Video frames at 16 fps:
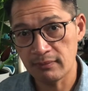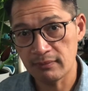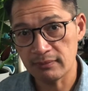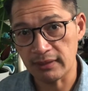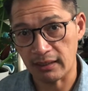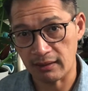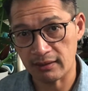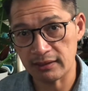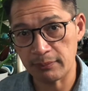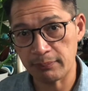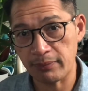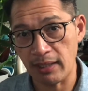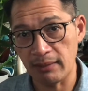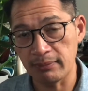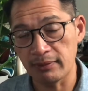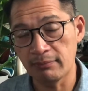are the
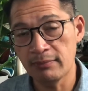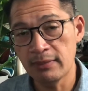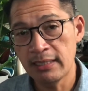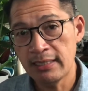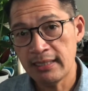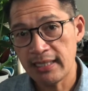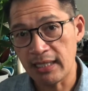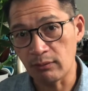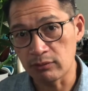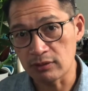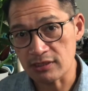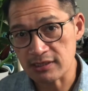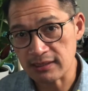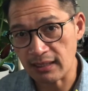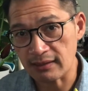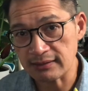problem, and will
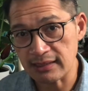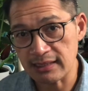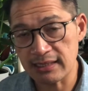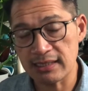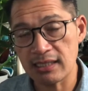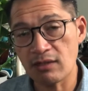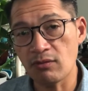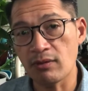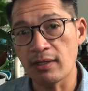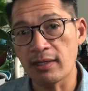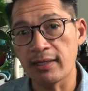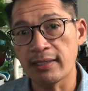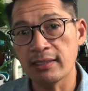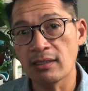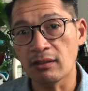start eating away